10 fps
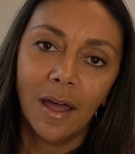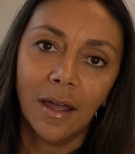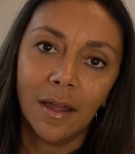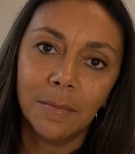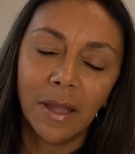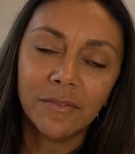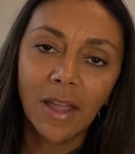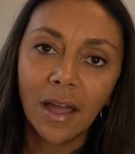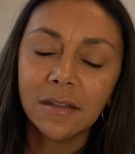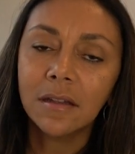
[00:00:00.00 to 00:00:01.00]
I've
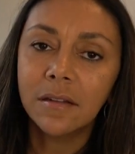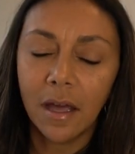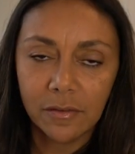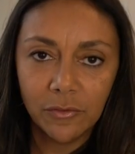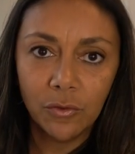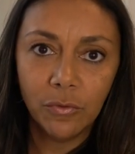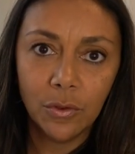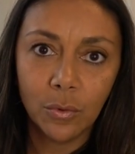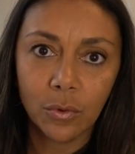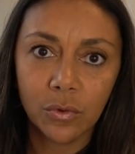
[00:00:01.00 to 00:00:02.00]
gotten a lot of new
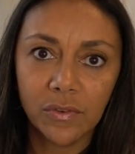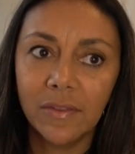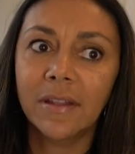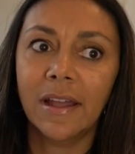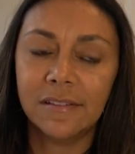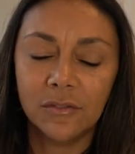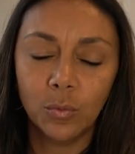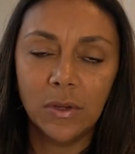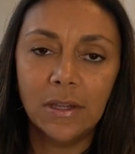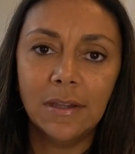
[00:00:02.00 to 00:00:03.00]
viewers in the last
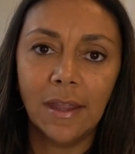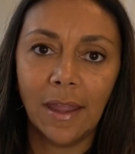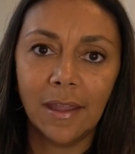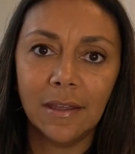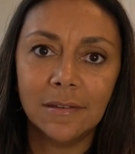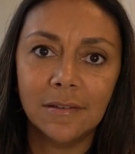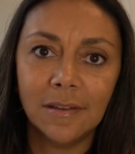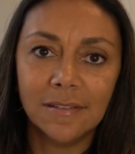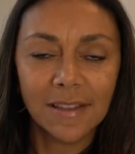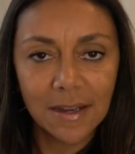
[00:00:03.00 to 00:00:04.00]
week, and
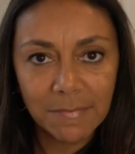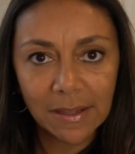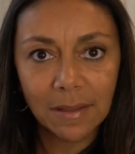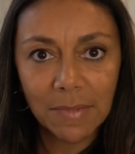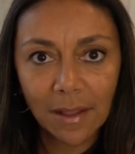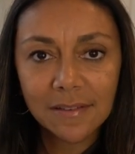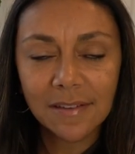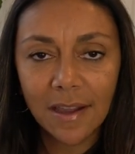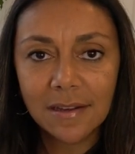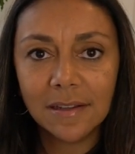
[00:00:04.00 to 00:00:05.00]
it's kind of making me
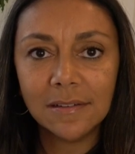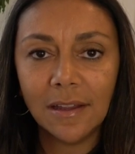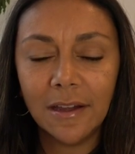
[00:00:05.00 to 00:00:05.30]
excited.